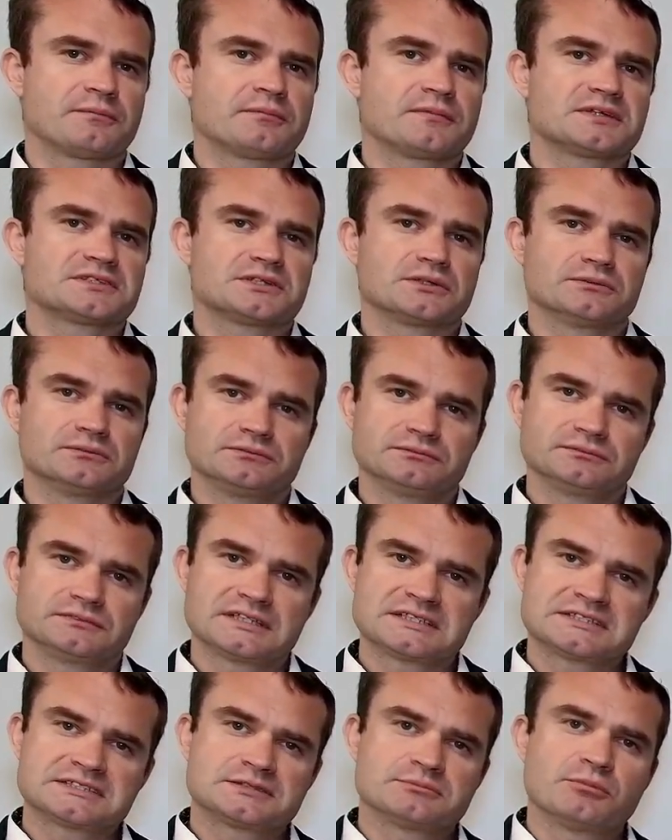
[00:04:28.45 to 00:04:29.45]
So this
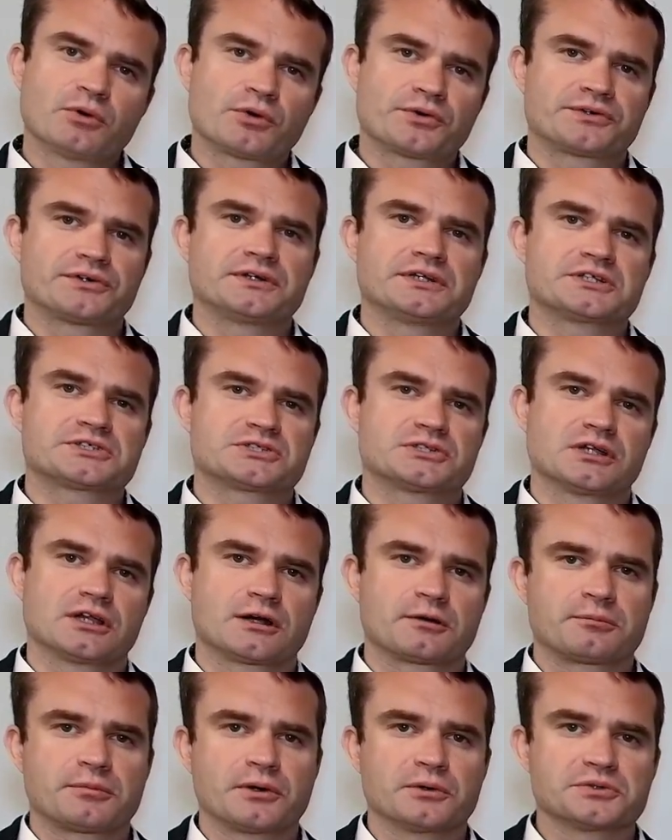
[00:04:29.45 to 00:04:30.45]
is the more traditional
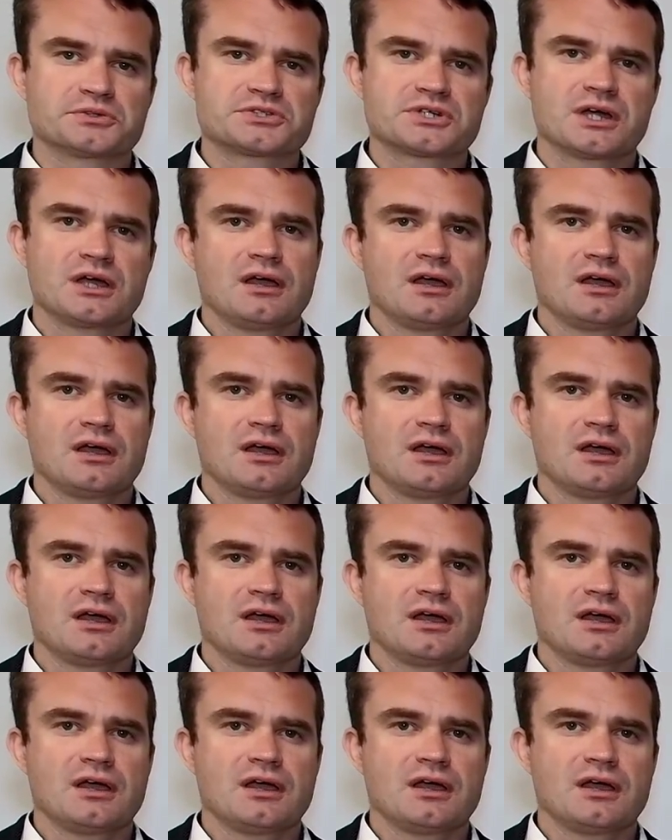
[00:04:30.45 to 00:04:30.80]
approach.